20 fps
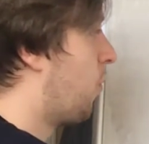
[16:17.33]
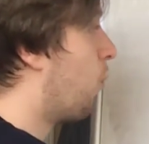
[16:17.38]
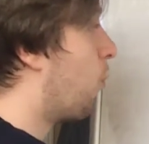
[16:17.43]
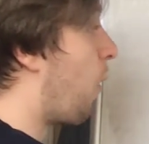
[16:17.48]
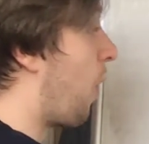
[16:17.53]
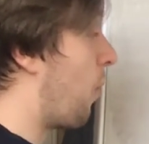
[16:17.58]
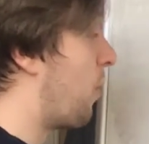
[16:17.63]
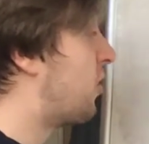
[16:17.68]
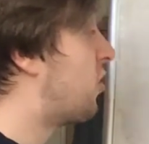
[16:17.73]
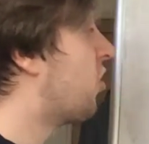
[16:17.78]

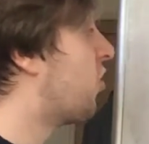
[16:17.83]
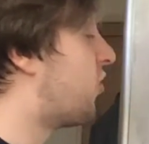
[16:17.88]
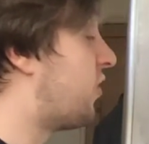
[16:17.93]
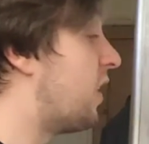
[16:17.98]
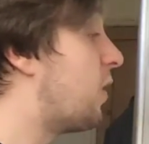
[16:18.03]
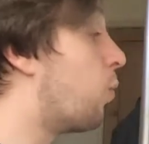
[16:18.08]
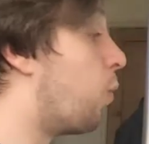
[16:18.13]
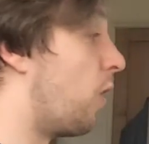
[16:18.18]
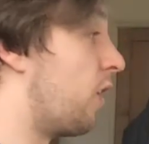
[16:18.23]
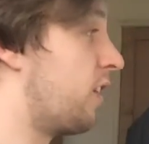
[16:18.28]
well, we just
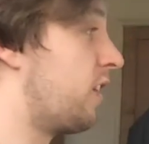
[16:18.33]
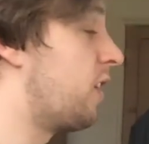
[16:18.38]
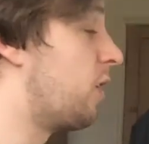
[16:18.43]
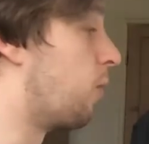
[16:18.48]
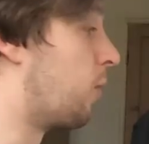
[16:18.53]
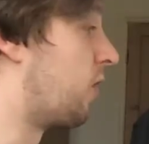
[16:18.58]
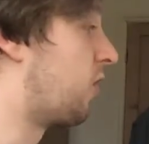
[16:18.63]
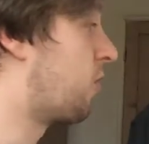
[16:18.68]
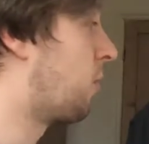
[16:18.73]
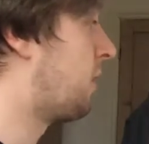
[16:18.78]
did one, didn't
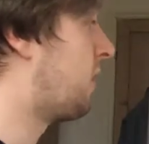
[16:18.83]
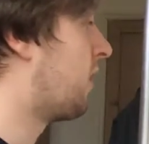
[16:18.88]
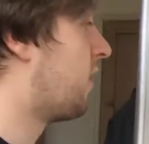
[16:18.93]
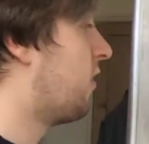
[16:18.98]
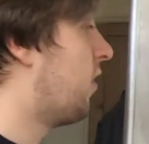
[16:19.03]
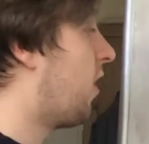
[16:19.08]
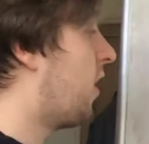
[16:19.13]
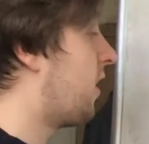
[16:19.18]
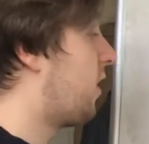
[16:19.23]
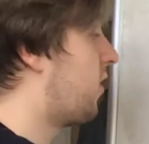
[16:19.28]
we? So we did
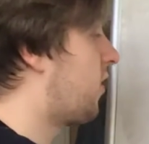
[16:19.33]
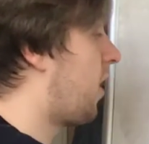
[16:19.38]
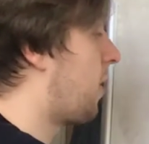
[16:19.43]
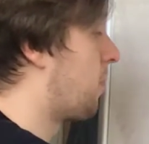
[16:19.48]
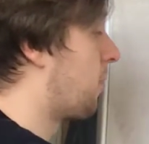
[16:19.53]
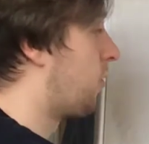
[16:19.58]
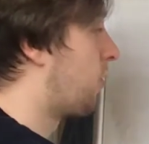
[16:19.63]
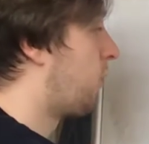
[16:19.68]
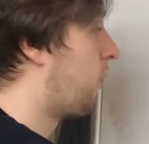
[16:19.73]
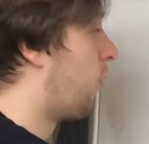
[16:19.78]
9
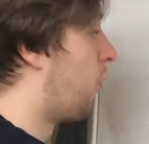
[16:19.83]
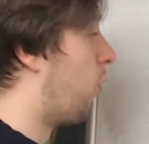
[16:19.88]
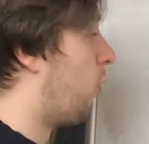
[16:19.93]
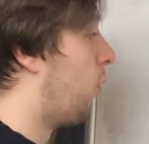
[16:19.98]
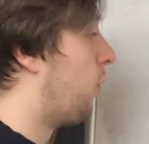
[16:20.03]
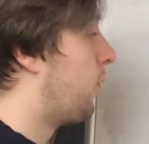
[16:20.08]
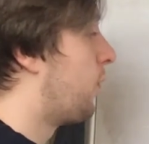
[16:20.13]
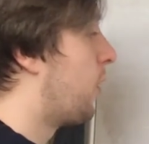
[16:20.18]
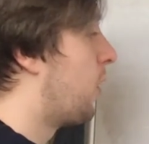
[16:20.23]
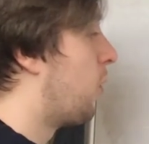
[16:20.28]
times
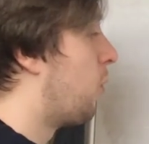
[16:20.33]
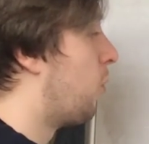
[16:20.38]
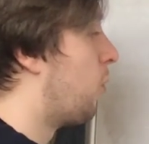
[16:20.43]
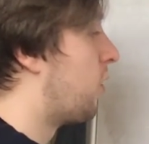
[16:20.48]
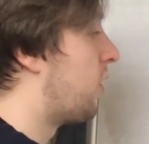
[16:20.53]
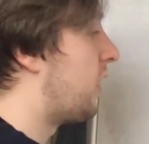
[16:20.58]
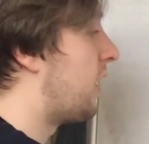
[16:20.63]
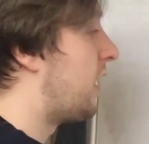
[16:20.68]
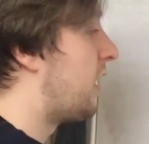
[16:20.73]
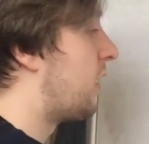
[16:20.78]
4
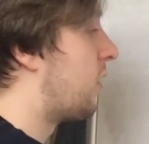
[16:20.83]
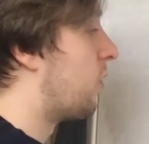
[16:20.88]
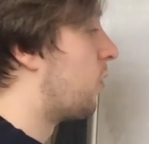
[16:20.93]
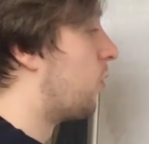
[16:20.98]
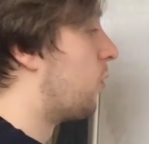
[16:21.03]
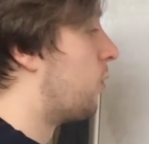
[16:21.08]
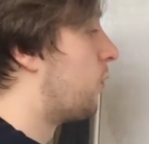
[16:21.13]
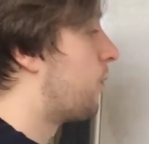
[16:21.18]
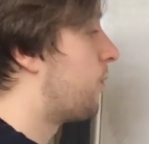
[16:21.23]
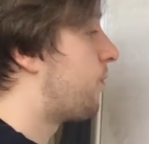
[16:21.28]
would equal